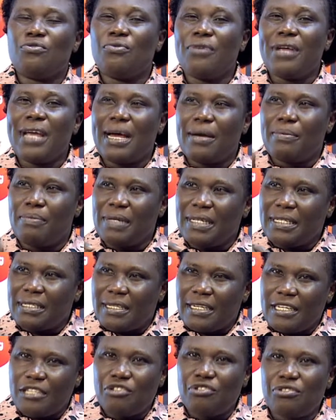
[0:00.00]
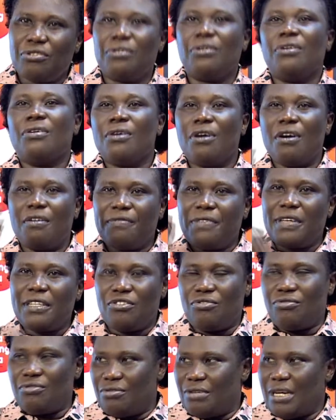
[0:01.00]
rehabilitation of these
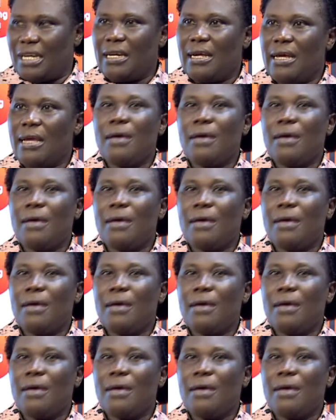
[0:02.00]
children.